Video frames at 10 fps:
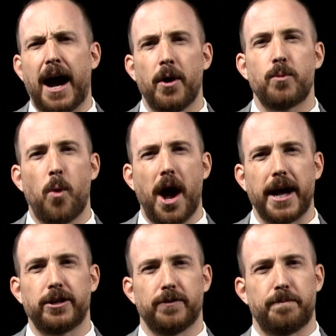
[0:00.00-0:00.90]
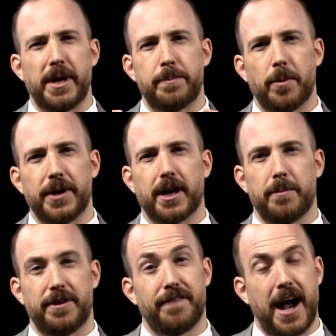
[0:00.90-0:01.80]
How and why do people
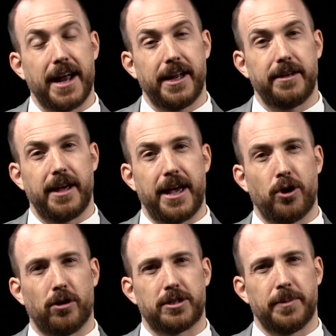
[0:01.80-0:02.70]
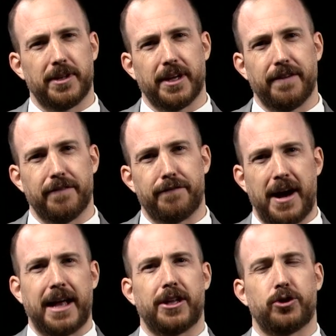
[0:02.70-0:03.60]
become divided and ultimately
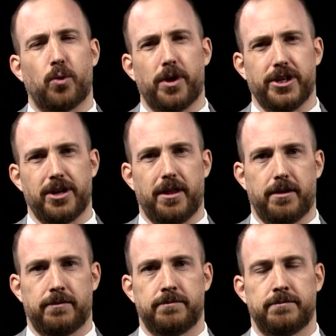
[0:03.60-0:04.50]
violent toward each other?